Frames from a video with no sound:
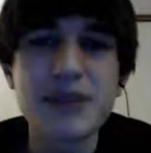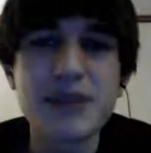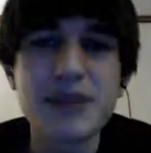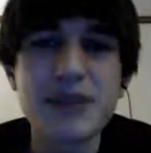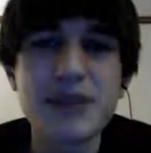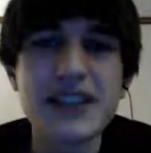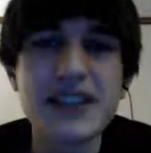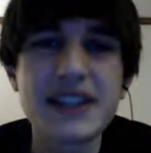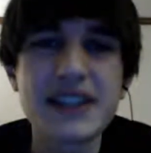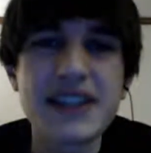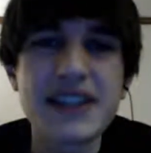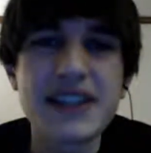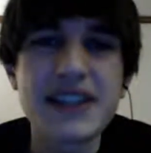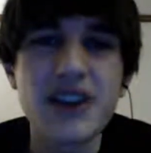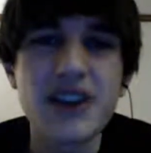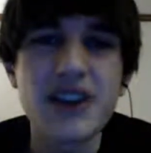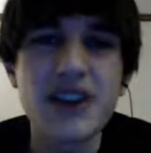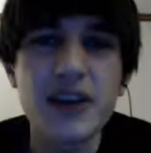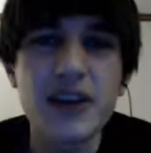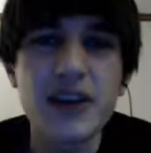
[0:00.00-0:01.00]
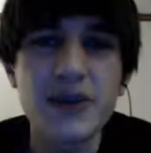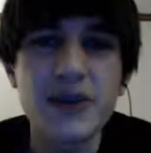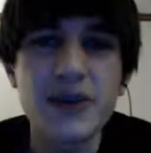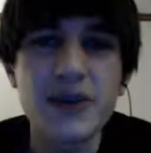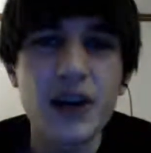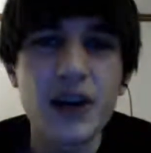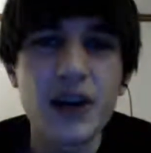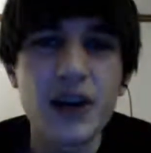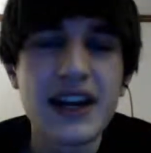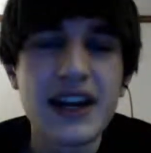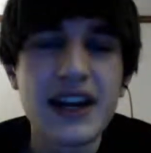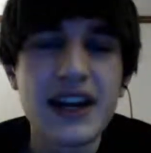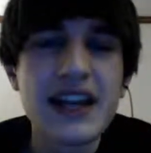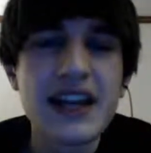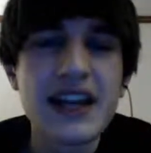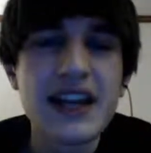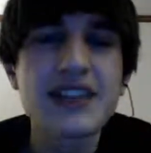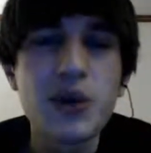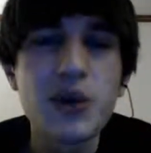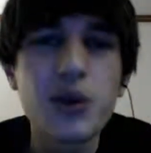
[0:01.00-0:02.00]
And I'm convinced at this point, this
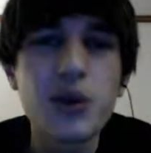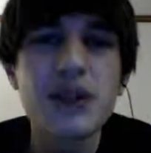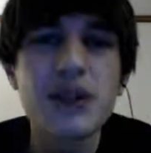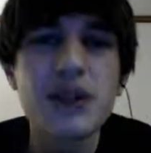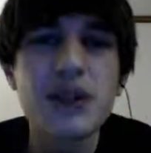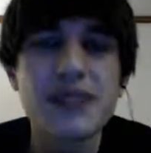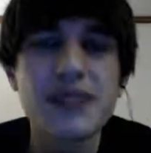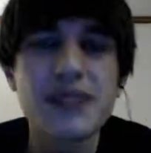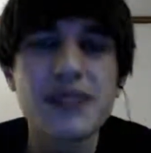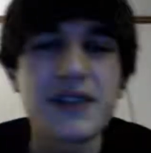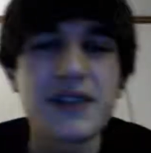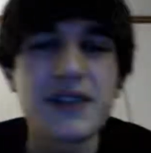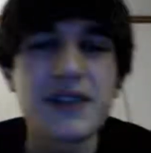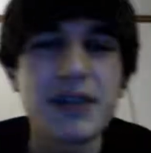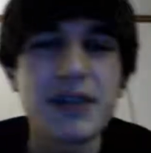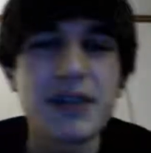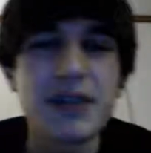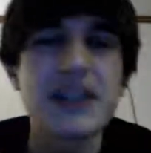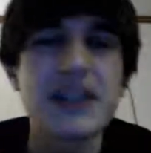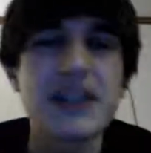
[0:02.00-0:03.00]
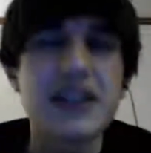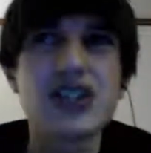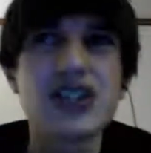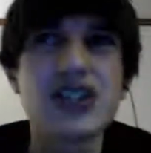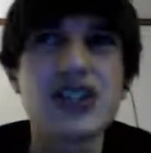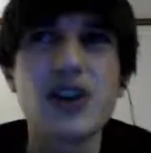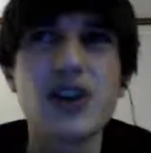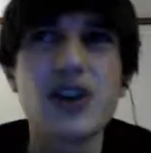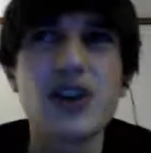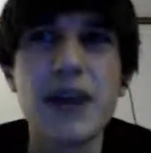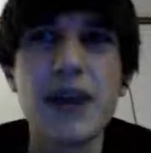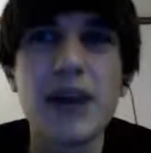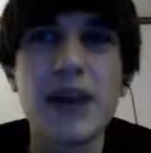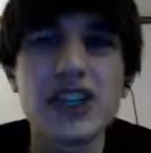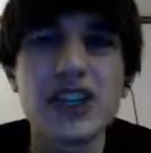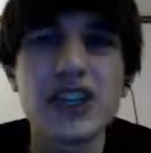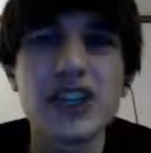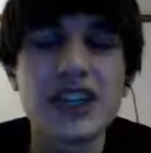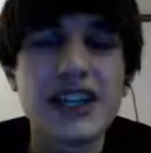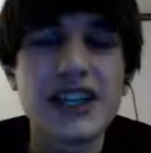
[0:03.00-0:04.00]
kid's argument for it, he's deluded himself
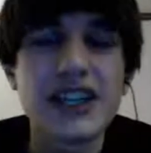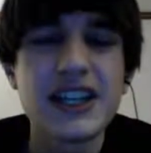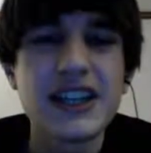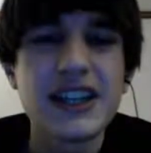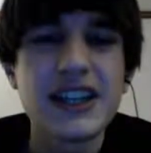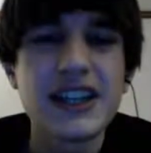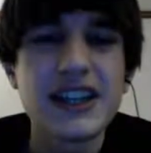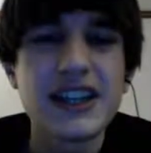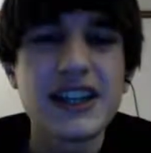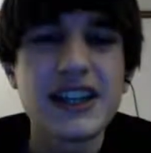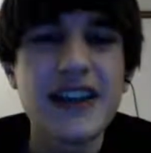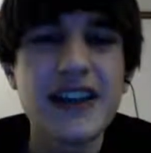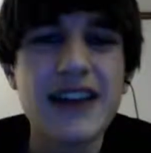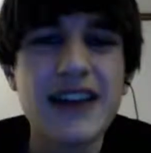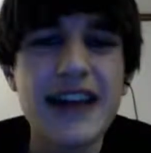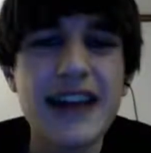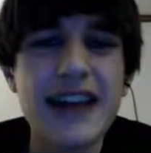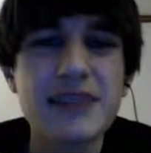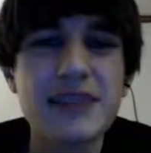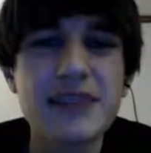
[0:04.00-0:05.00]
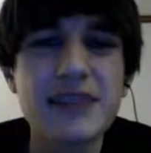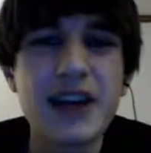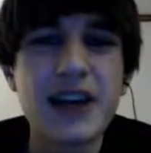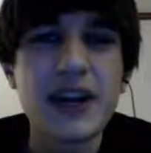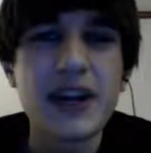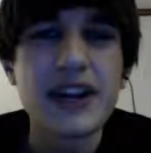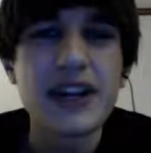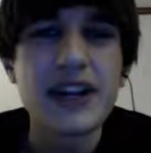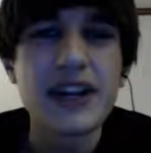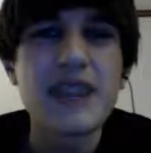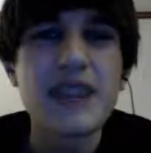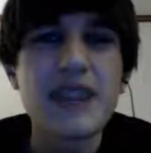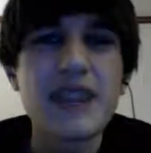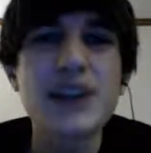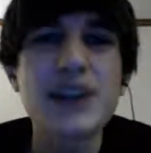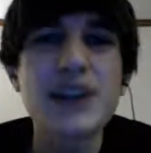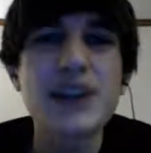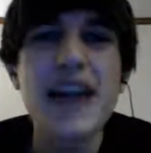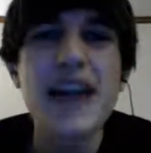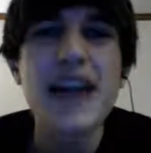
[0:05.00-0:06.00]
into believing it so much
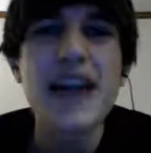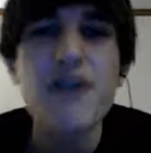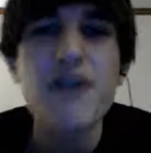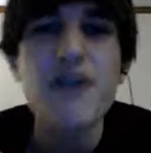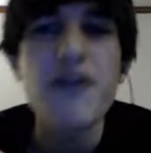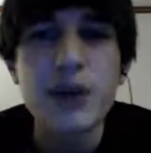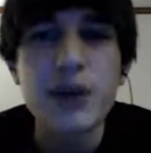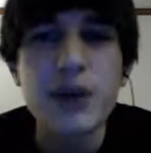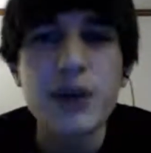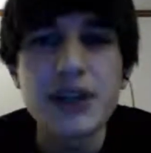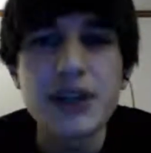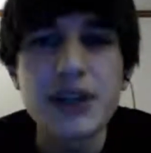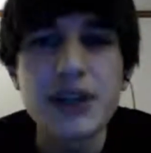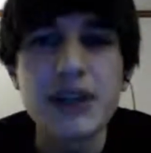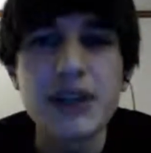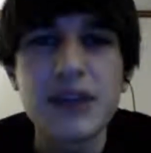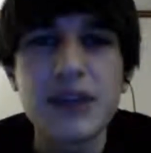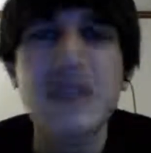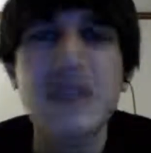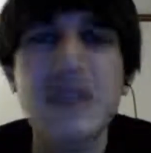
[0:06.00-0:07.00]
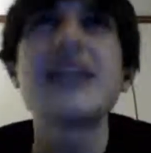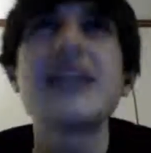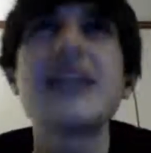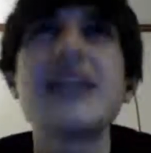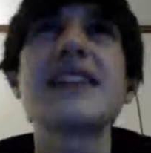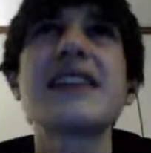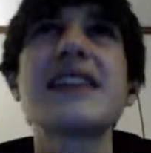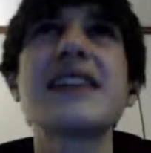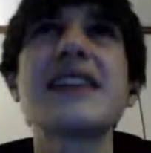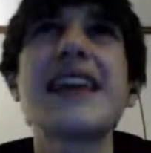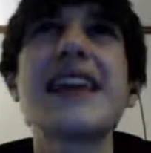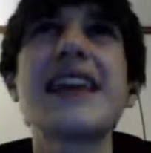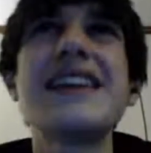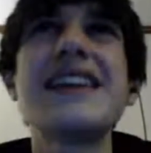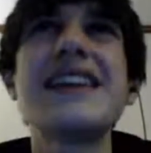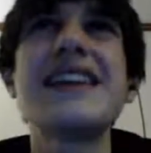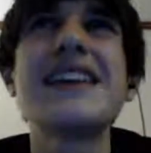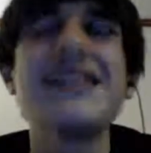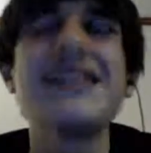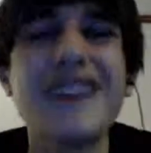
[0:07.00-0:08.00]
that at this point, he wants everyone to
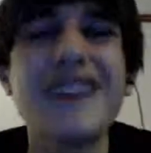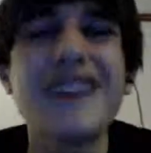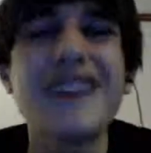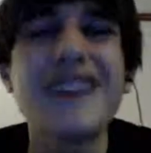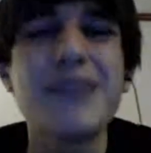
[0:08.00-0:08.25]
believe it.